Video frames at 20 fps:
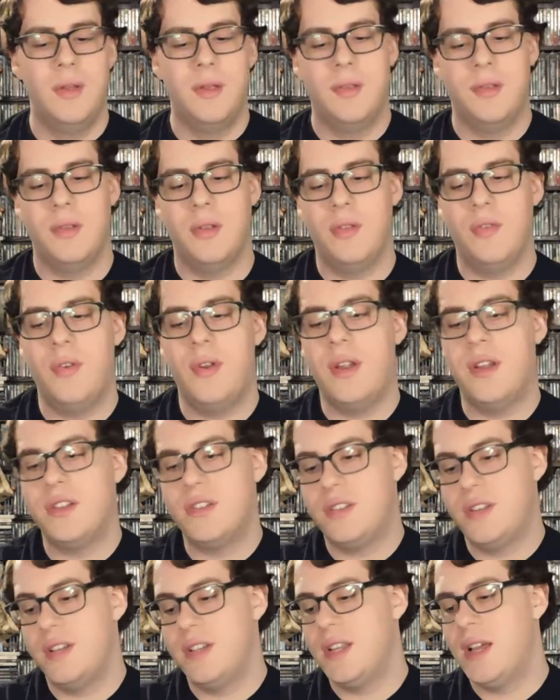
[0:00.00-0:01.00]
So it was a very
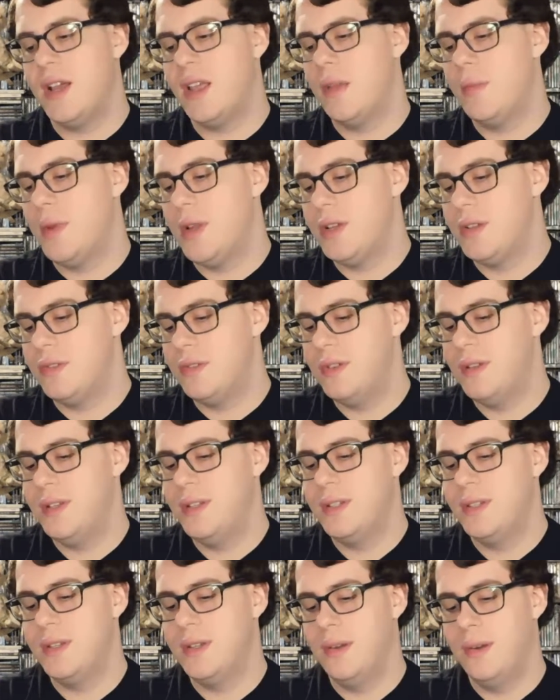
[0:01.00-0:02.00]
interesting documentary,
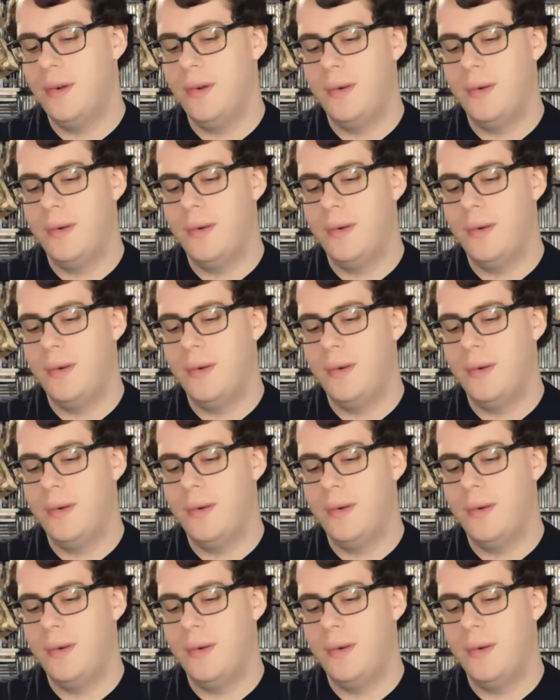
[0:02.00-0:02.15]
so